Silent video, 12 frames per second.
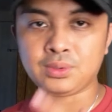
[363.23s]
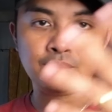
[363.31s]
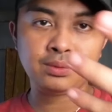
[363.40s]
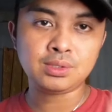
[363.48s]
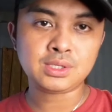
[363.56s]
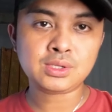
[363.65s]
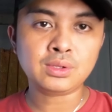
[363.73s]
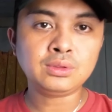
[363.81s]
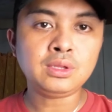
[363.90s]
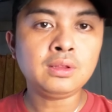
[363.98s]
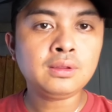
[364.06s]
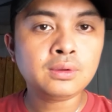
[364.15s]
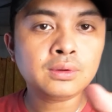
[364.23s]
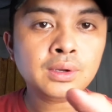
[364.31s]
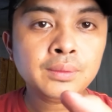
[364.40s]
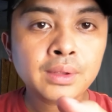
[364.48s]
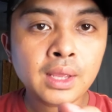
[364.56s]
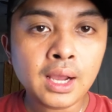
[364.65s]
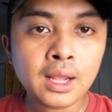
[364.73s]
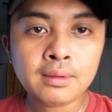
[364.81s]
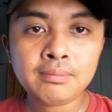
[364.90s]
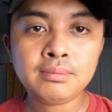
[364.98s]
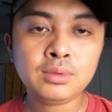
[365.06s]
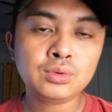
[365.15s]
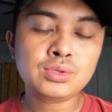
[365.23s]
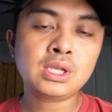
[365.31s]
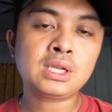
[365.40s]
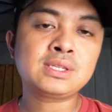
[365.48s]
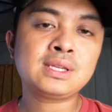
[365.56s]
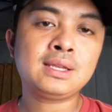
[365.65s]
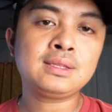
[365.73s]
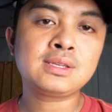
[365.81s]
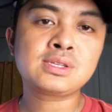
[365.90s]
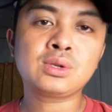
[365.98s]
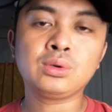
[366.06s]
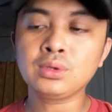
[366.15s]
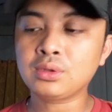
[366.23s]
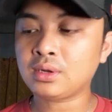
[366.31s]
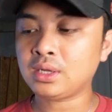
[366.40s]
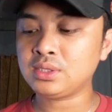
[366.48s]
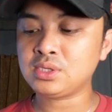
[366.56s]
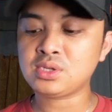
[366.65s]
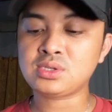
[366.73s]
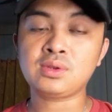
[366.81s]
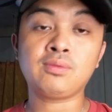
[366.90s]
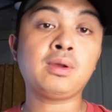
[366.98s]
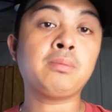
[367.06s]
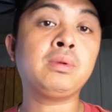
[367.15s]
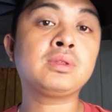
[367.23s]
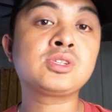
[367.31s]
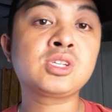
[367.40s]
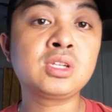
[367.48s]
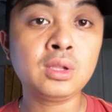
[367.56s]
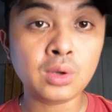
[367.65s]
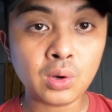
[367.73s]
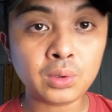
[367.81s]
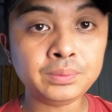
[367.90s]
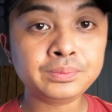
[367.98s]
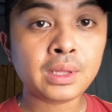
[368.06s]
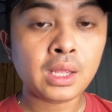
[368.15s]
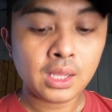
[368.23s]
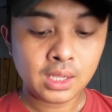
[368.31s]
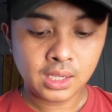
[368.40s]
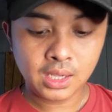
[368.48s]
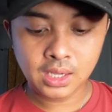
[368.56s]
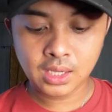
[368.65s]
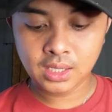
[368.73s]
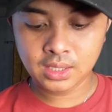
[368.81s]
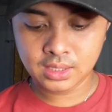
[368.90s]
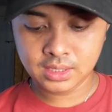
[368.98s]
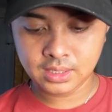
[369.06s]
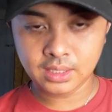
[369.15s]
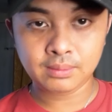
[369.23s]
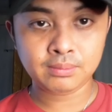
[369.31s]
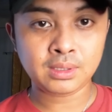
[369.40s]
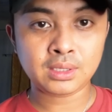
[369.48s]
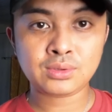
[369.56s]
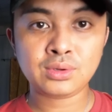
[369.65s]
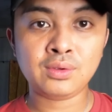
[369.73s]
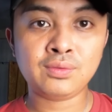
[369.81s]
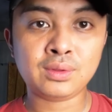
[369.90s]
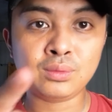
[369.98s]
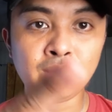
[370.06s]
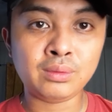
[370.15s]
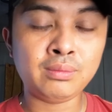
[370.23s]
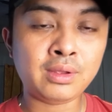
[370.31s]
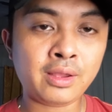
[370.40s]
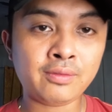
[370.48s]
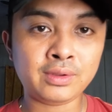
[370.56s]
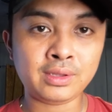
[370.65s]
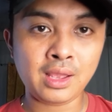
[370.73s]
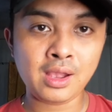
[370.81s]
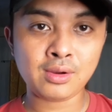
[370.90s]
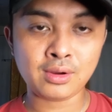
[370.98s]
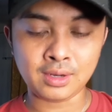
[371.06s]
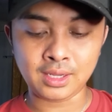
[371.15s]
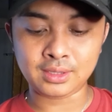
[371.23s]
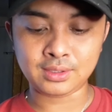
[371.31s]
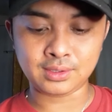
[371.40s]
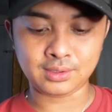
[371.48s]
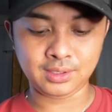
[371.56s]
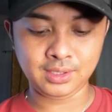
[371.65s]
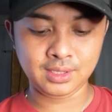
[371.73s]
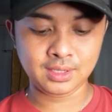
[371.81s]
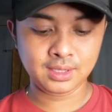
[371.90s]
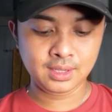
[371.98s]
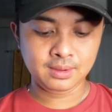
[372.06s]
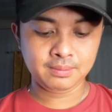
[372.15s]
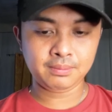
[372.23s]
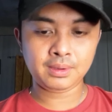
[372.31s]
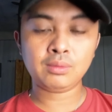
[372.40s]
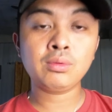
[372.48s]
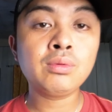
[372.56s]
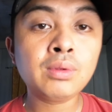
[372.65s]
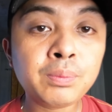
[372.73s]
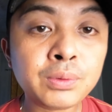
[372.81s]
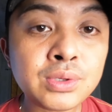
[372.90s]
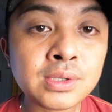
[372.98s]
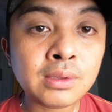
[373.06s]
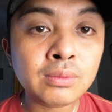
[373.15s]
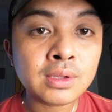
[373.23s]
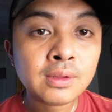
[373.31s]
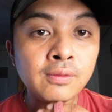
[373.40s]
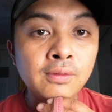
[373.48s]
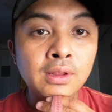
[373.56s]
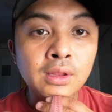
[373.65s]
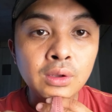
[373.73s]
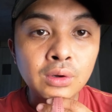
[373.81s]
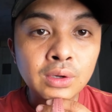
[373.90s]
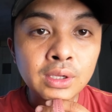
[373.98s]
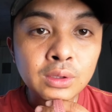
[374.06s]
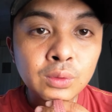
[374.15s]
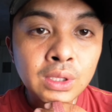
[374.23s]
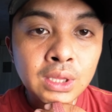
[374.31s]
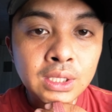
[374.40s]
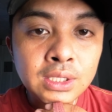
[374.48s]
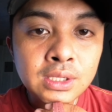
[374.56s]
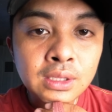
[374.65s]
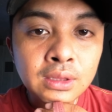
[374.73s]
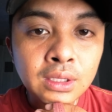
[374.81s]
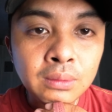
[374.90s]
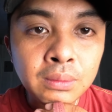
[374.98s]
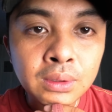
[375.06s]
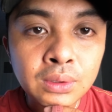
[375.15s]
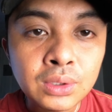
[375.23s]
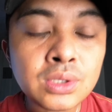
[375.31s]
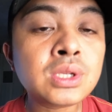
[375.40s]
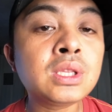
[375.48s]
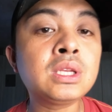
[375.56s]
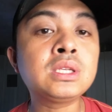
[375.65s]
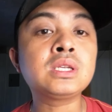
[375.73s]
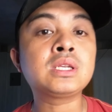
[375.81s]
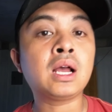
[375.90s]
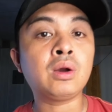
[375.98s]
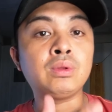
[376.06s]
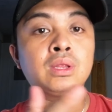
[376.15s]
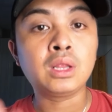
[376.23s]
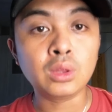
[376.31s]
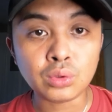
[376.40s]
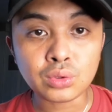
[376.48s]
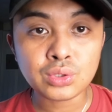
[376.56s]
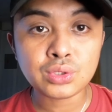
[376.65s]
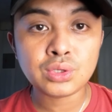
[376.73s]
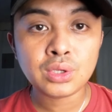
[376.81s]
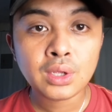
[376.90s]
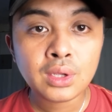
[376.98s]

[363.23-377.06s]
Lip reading: we'll just continue. I'm using a Sandisk Ultra. This is a bit slow, and I'm not sure if it would have an error later on. But we will proceed with the video at 20 centimeters. This is how it looks.